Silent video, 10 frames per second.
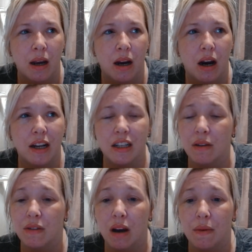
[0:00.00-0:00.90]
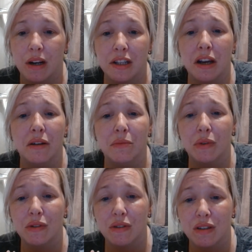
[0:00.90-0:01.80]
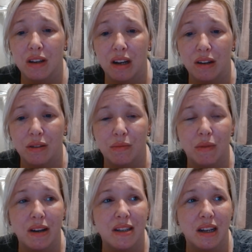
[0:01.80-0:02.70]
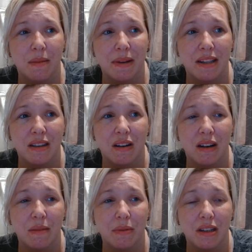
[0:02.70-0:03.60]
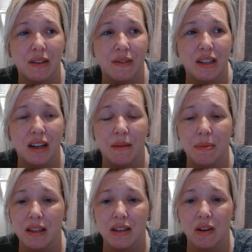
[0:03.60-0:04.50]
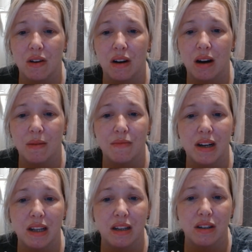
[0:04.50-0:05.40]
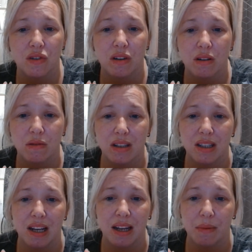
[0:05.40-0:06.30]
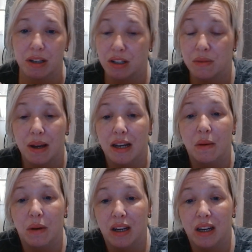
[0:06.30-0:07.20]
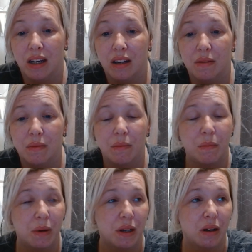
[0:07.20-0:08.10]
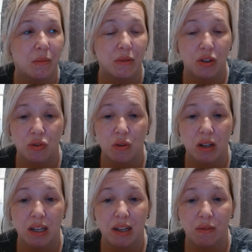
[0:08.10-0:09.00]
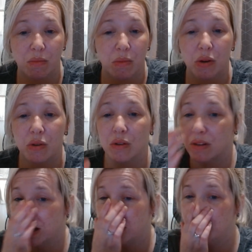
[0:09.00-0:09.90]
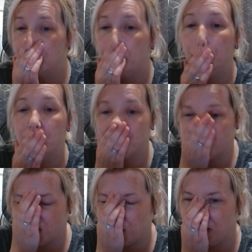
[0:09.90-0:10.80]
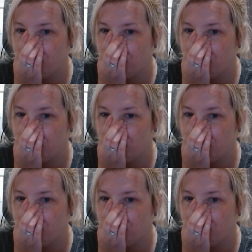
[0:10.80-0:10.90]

I don't know, and I don't want to know what it's going to be tonight, because if it's going to be this hot, I'm really going to struggle to sleep. I do anyway, but I'm going to struggle even more with